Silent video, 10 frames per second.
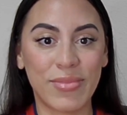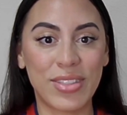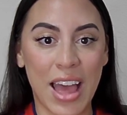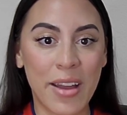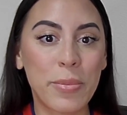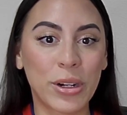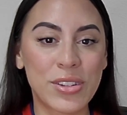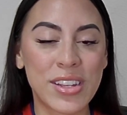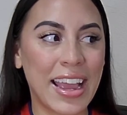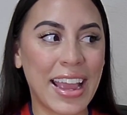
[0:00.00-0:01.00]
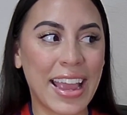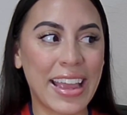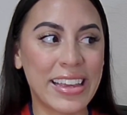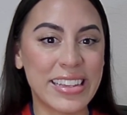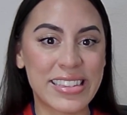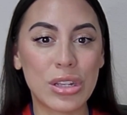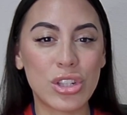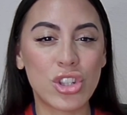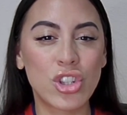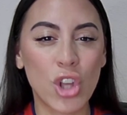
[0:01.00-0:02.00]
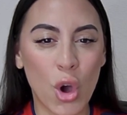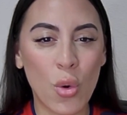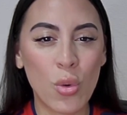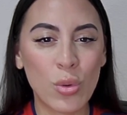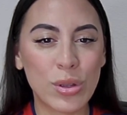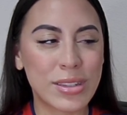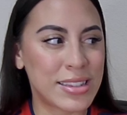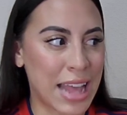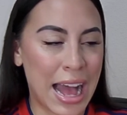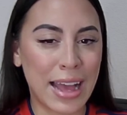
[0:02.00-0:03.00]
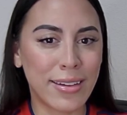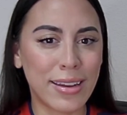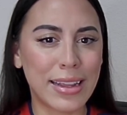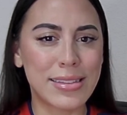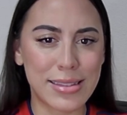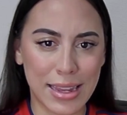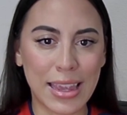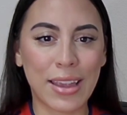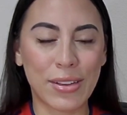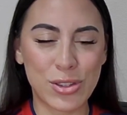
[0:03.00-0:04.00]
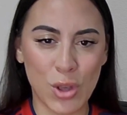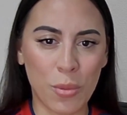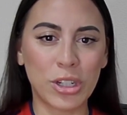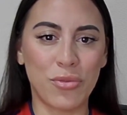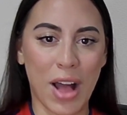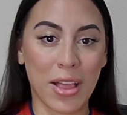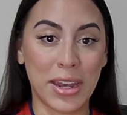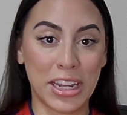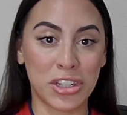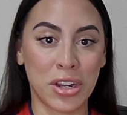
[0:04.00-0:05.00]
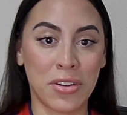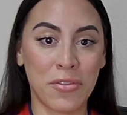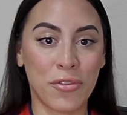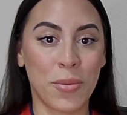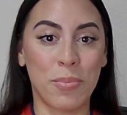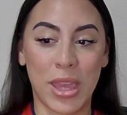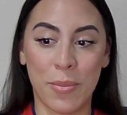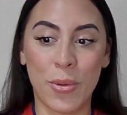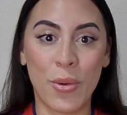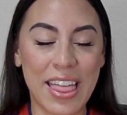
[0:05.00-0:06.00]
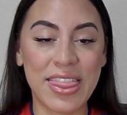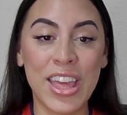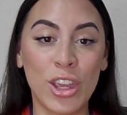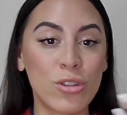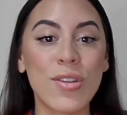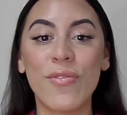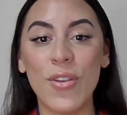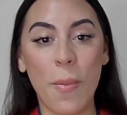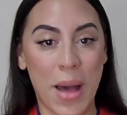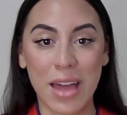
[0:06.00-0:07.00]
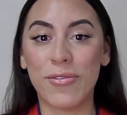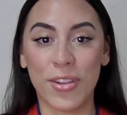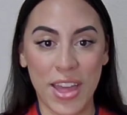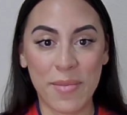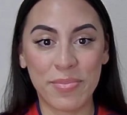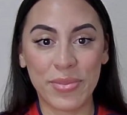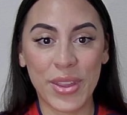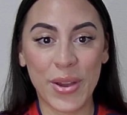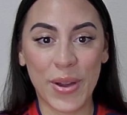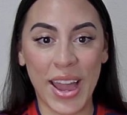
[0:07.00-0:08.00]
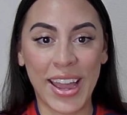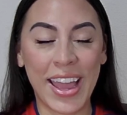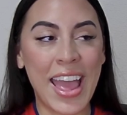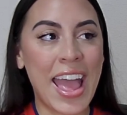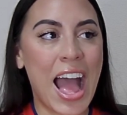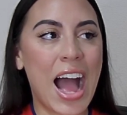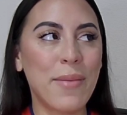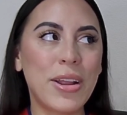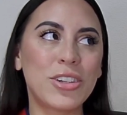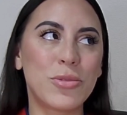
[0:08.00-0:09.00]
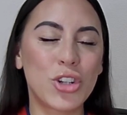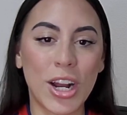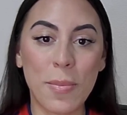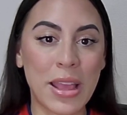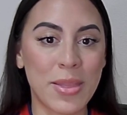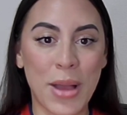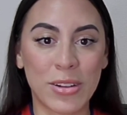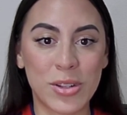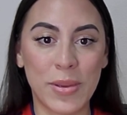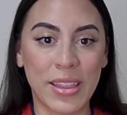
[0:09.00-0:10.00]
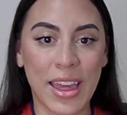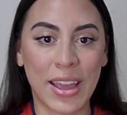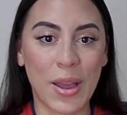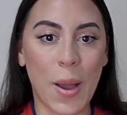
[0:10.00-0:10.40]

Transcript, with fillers: that person is so sad and seeking so much validation from people that you should feel bad for them. Okay. I'm not trying to paint them out to be like